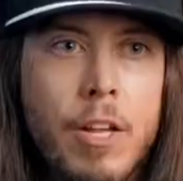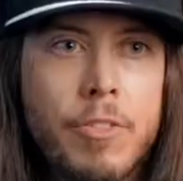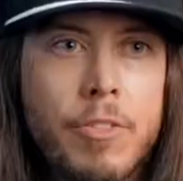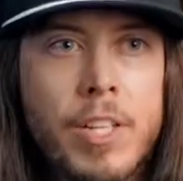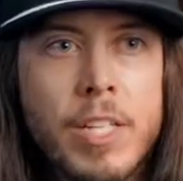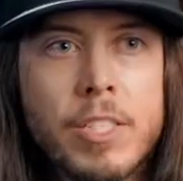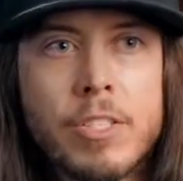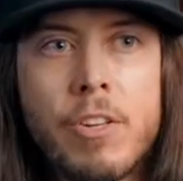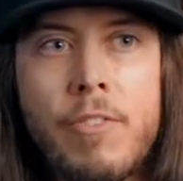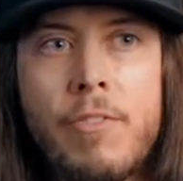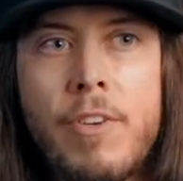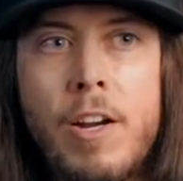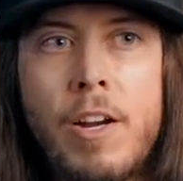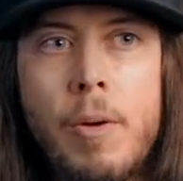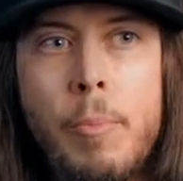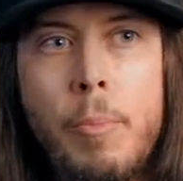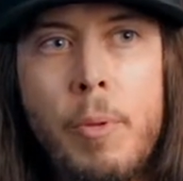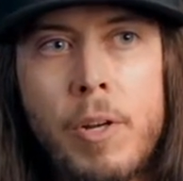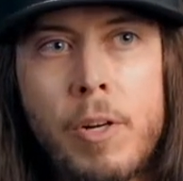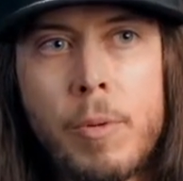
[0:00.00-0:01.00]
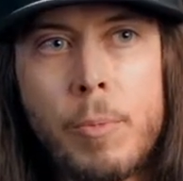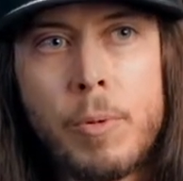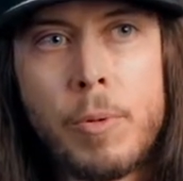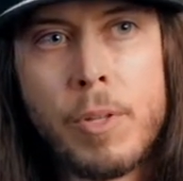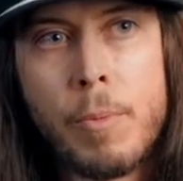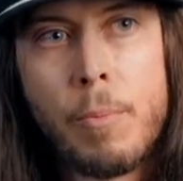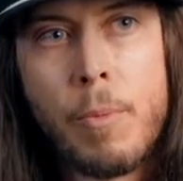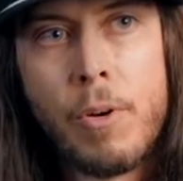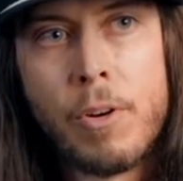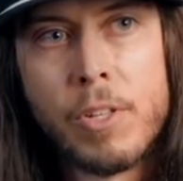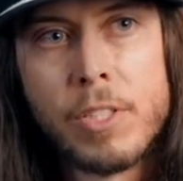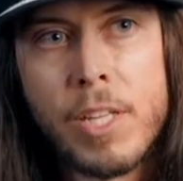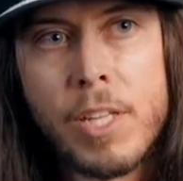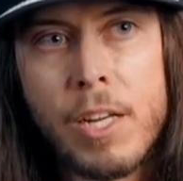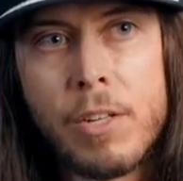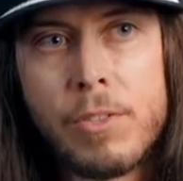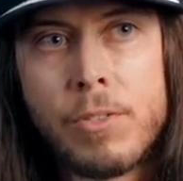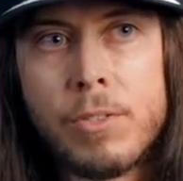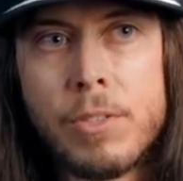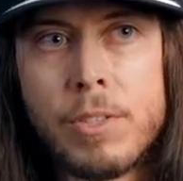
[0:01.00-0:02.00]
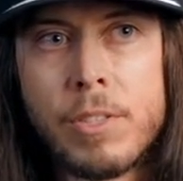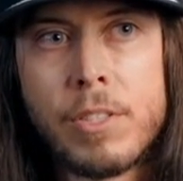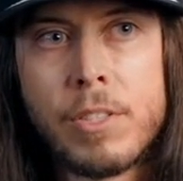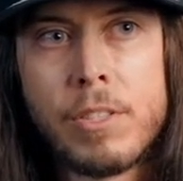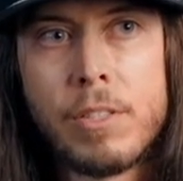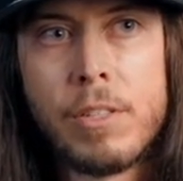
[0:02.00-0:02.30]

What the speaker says: things that are very applicable to motorcycles.